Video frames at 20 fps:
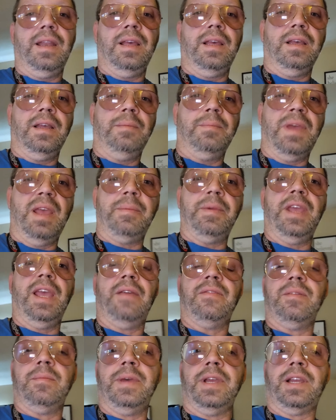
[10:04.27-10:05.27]
uh, maybe
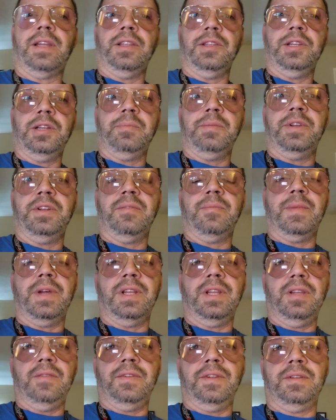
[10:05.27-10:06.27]
have it make a little bit of my
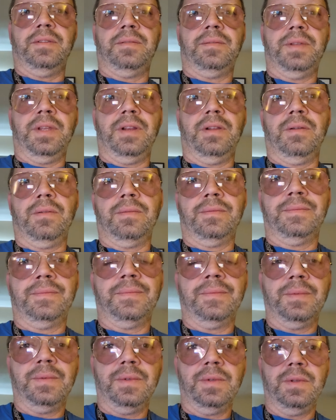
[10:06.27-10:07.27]
living, you know,
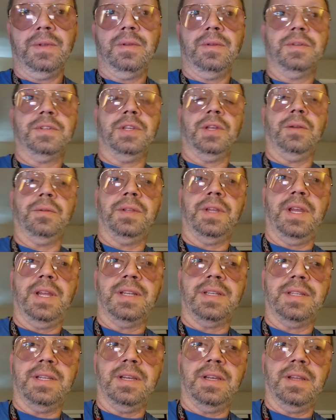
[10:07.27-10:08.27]
so
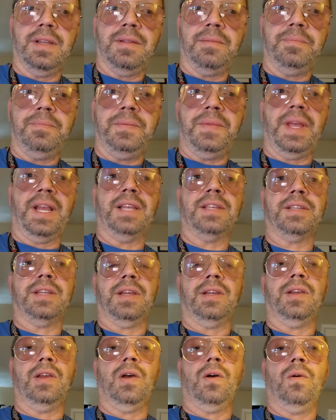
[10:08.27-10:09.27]
that uh, things
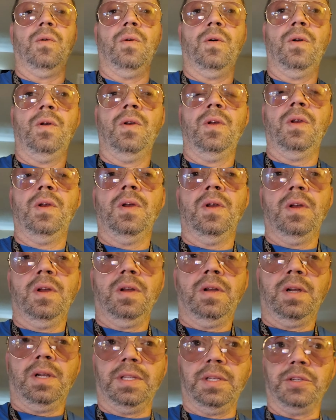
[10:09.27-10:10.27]
can go
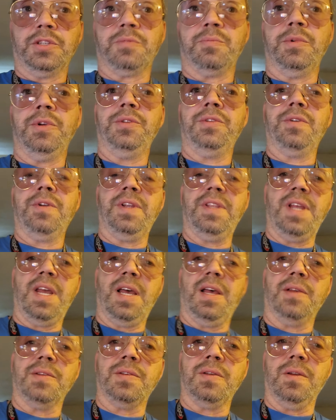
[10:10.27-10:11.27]
a little smoother in the
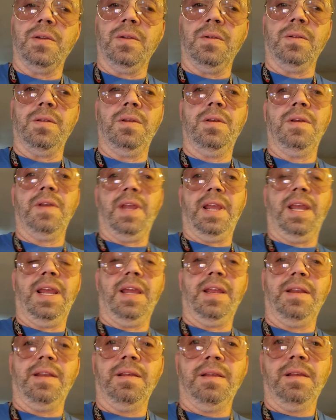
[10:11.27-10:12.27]
household
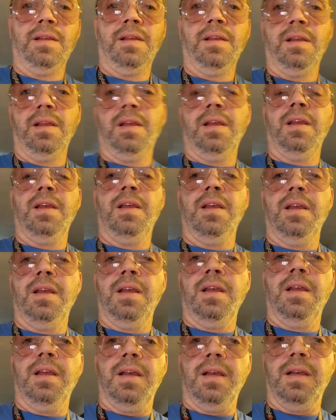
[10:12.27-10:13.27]
and
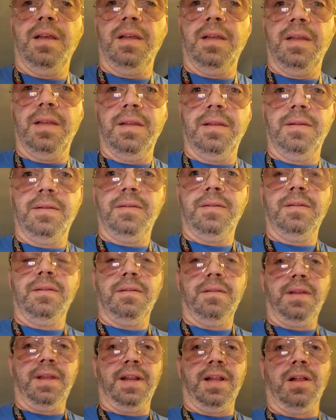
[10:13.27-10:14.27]
uh,
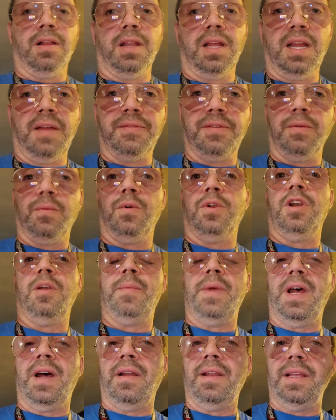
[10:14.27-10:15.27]
and all I have to worry
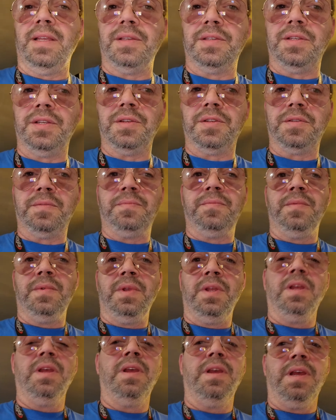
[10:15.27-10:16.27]
about is just
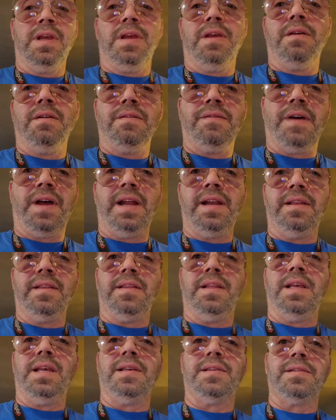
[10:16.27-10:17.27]
fighting
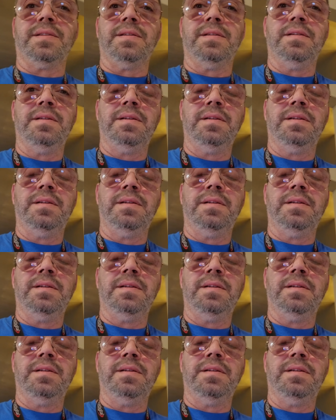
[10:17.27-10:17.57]
this